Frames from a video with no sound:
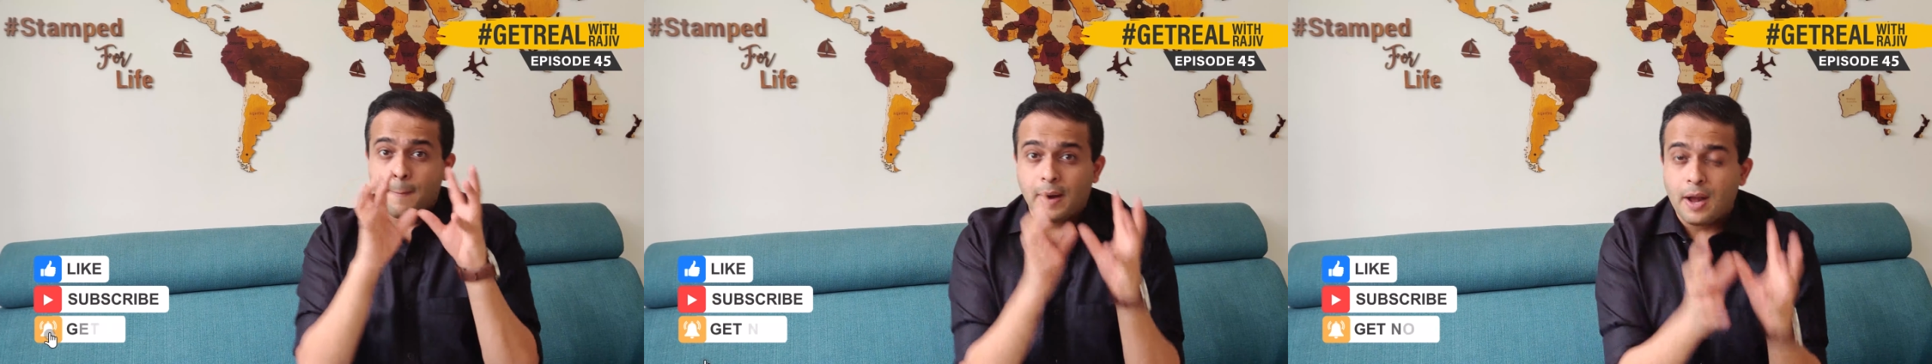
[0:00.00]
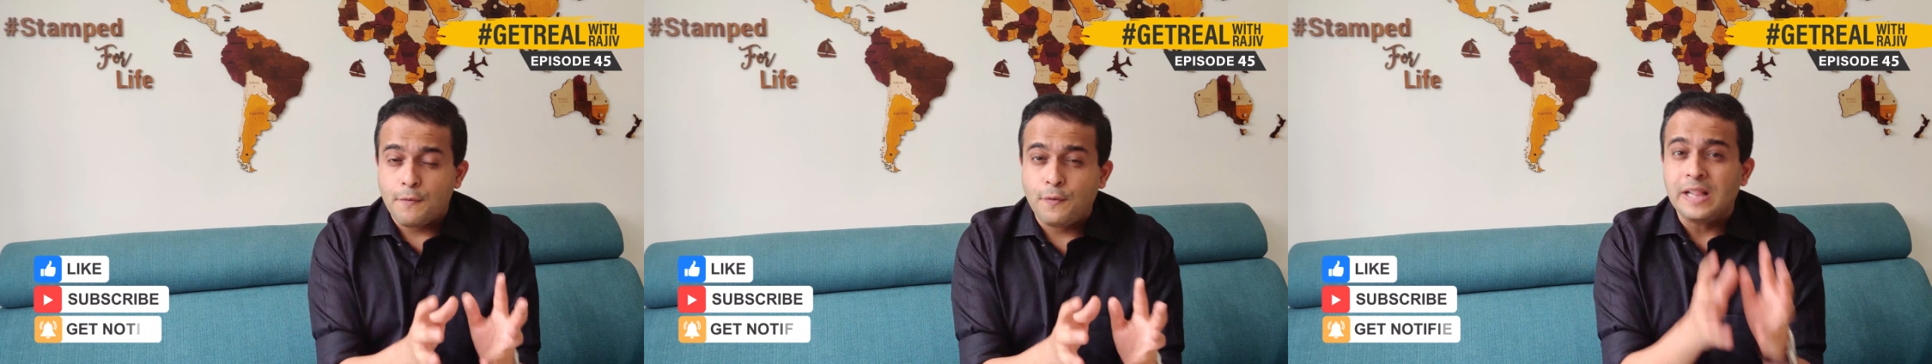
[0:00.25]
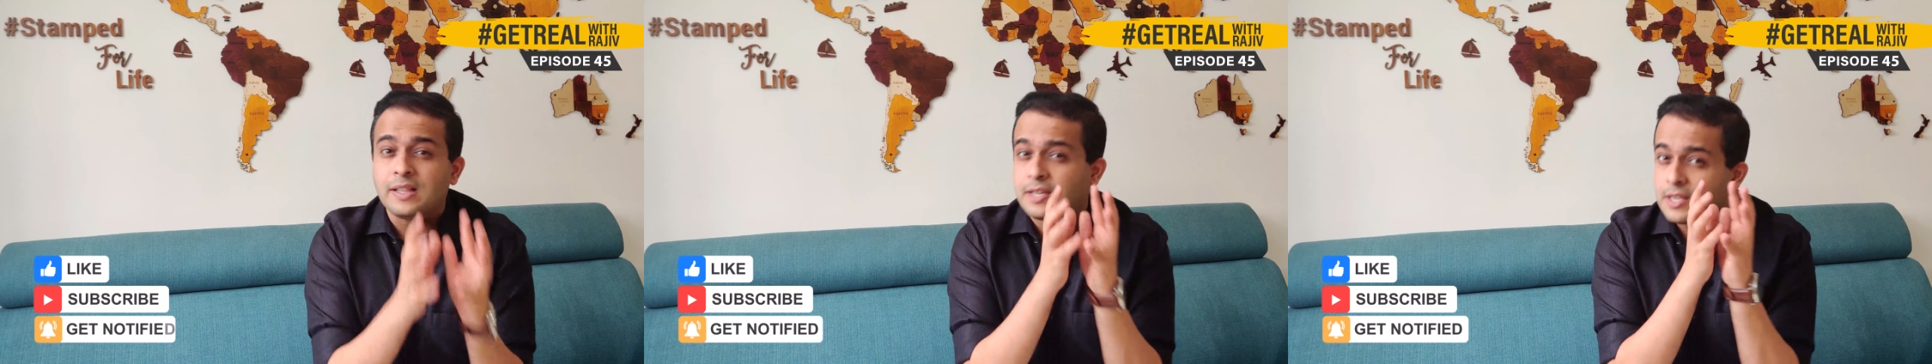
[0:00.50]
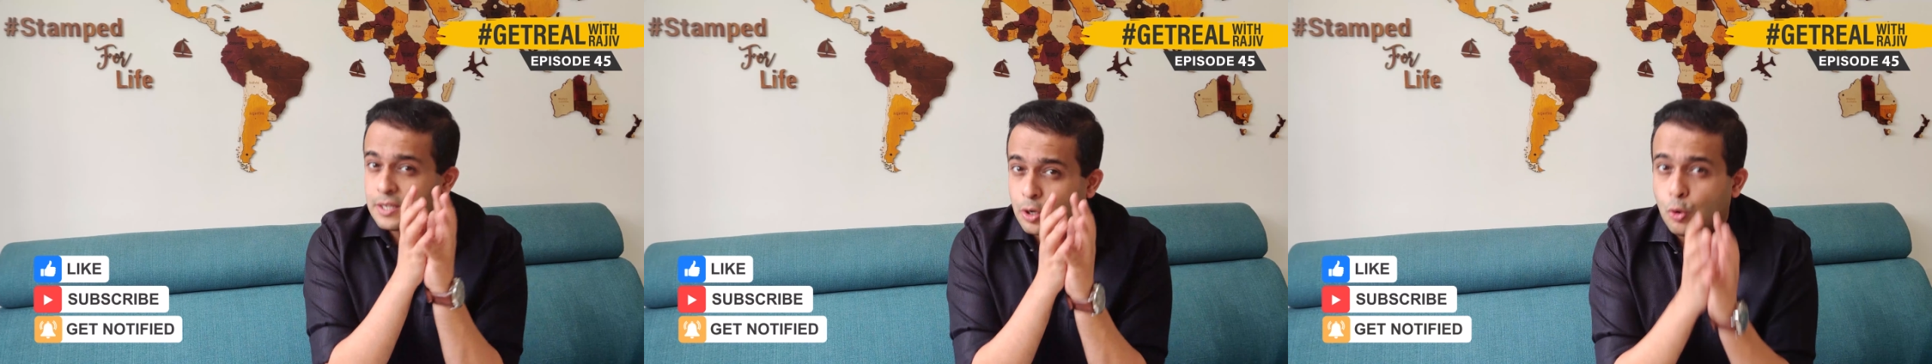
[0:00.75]
But I feel
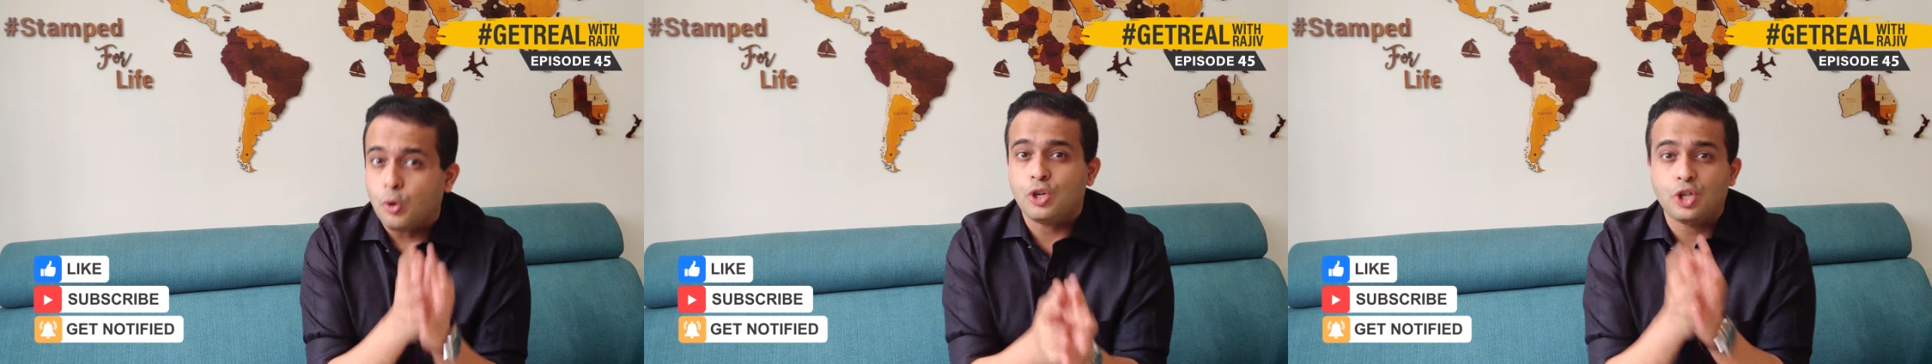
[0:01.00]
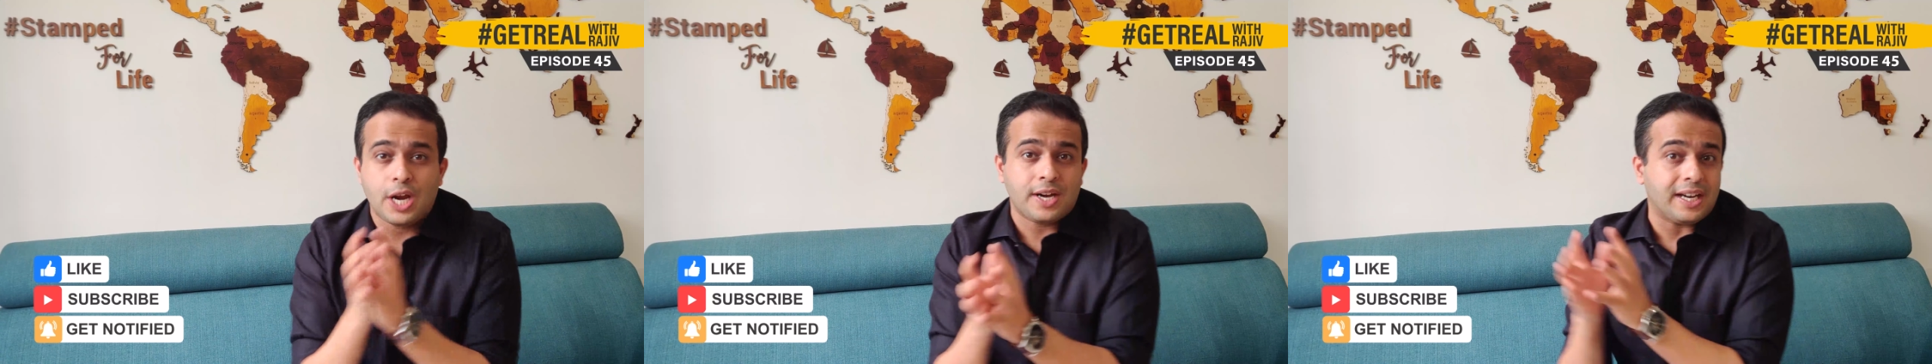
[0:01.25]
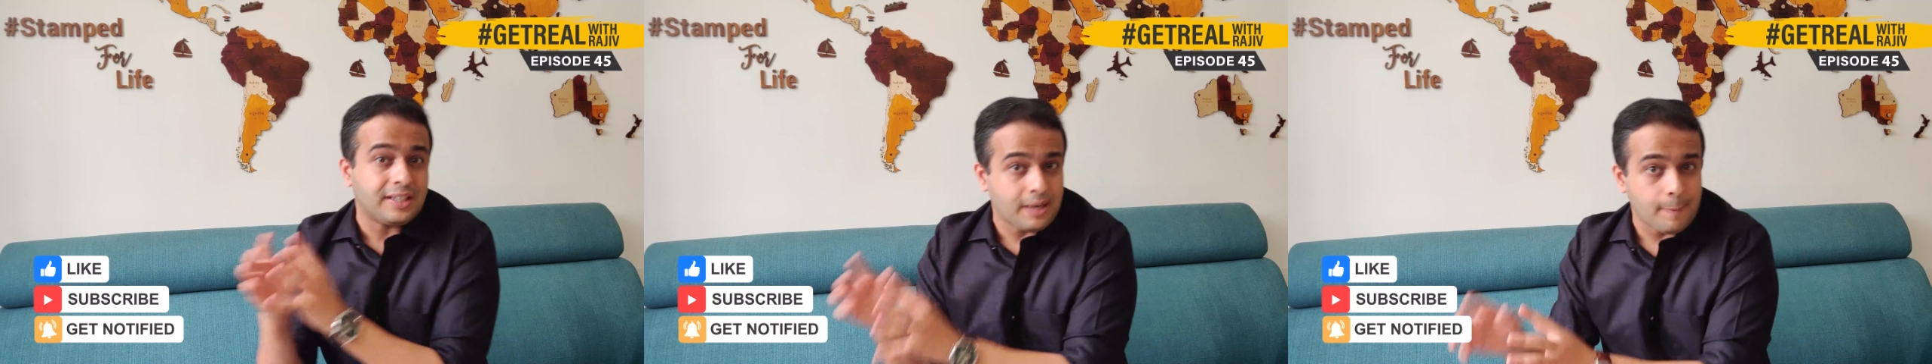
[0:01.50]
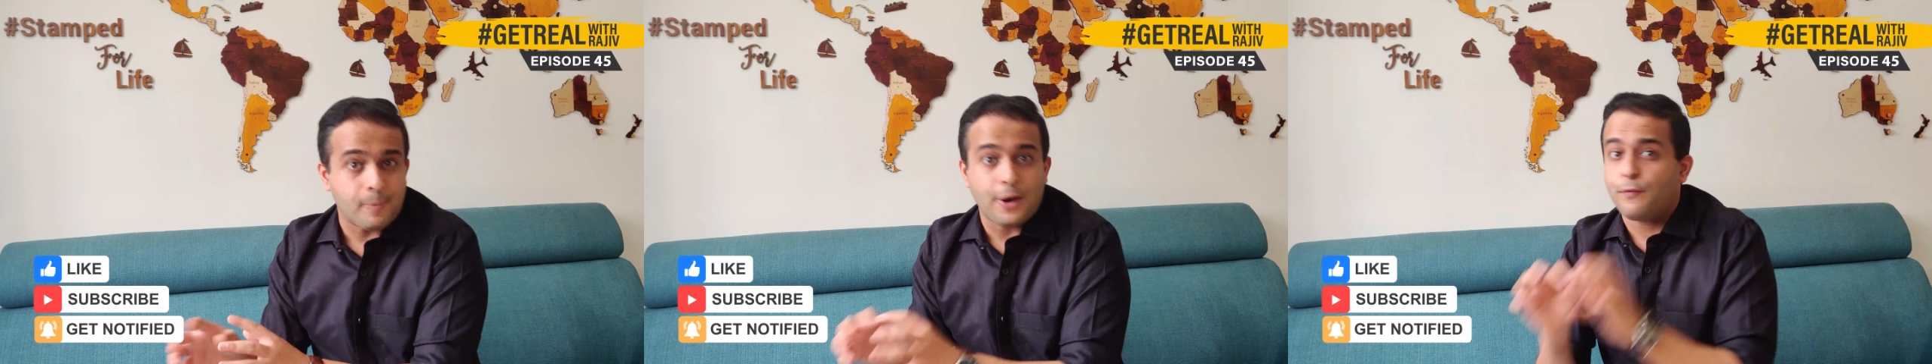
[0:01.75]
this is a good generic
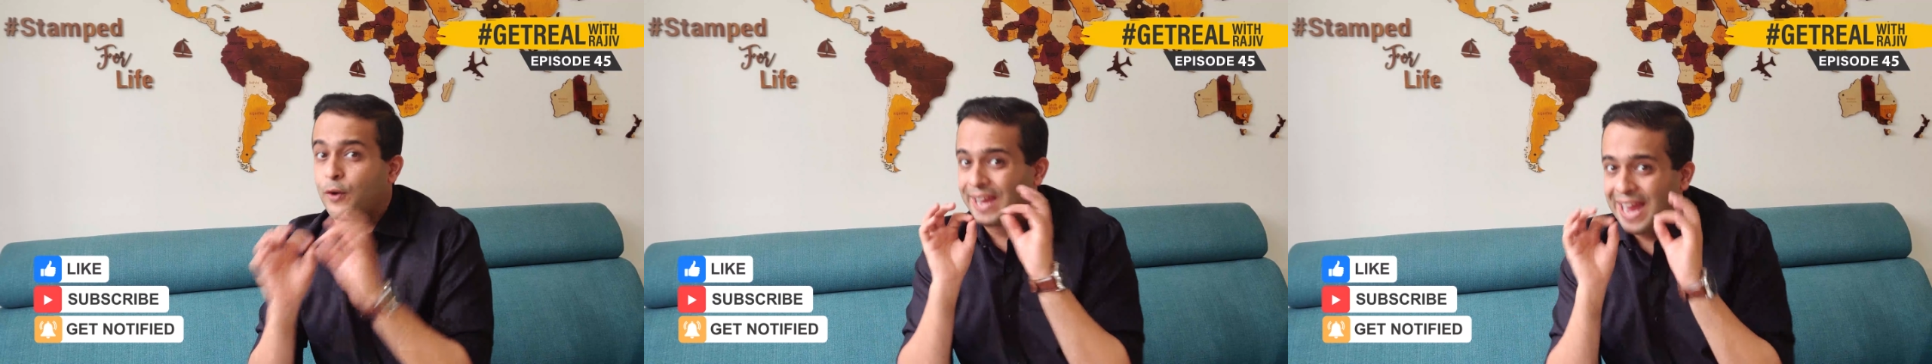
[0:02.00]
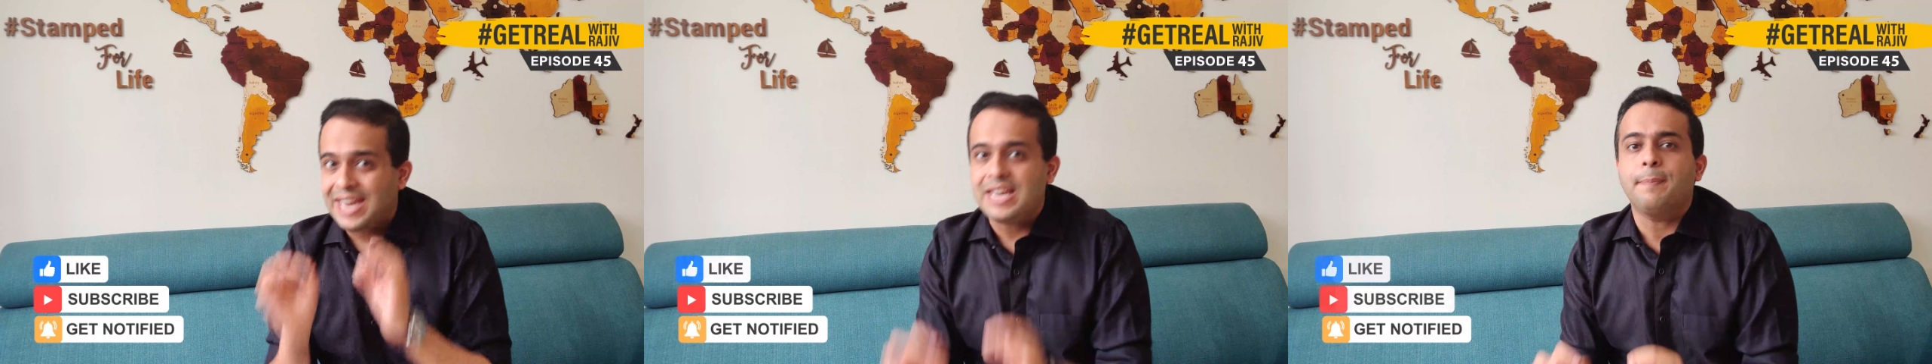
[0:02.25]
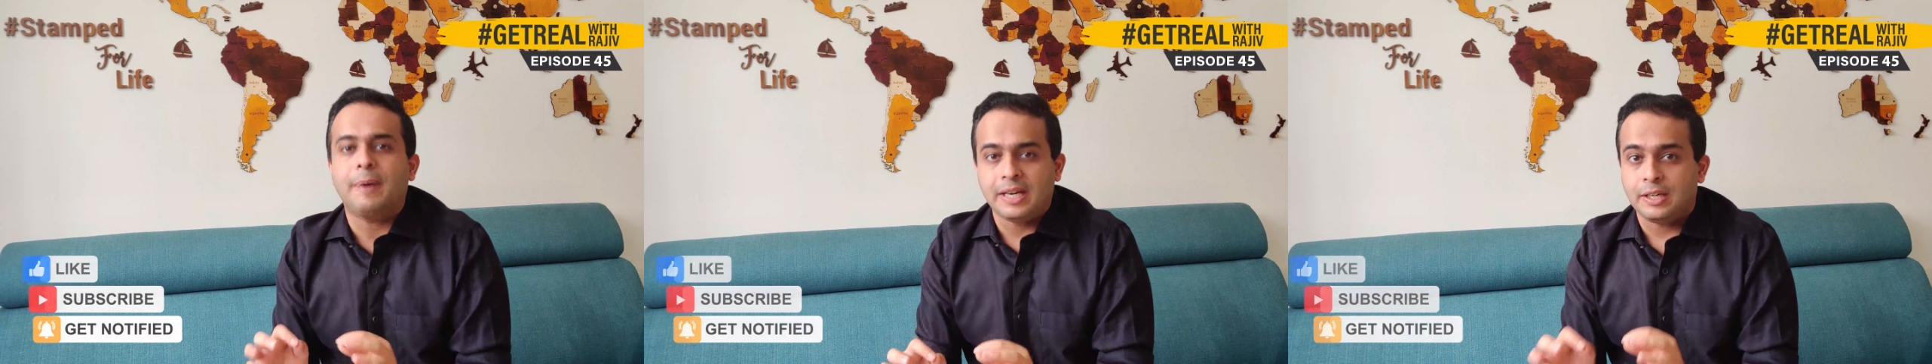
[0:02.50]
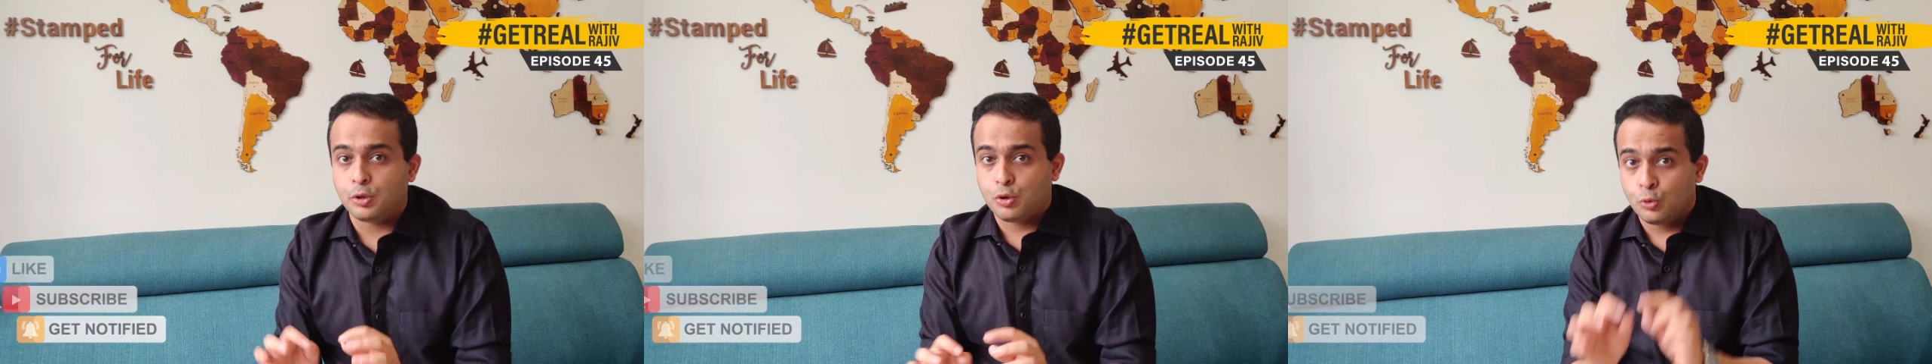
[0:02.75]
template for
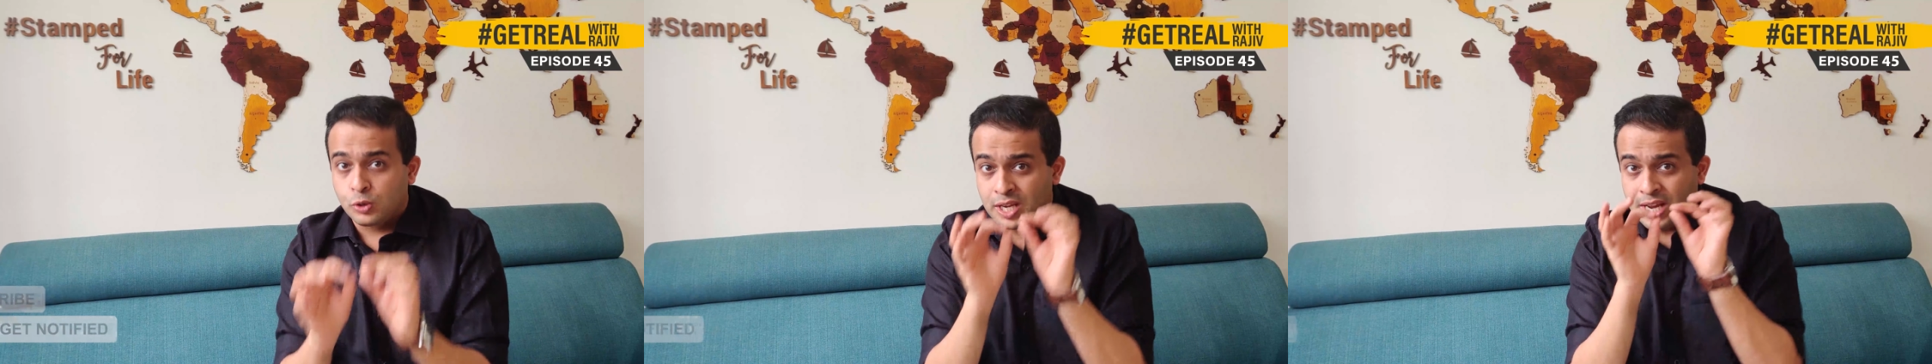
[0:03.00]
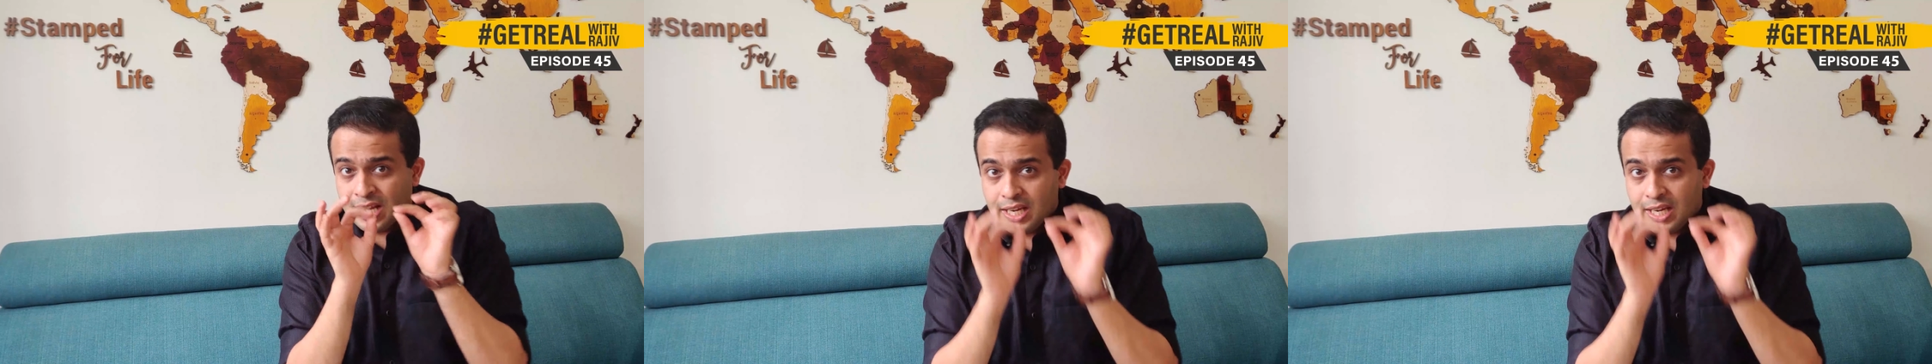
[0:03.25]
anybody to use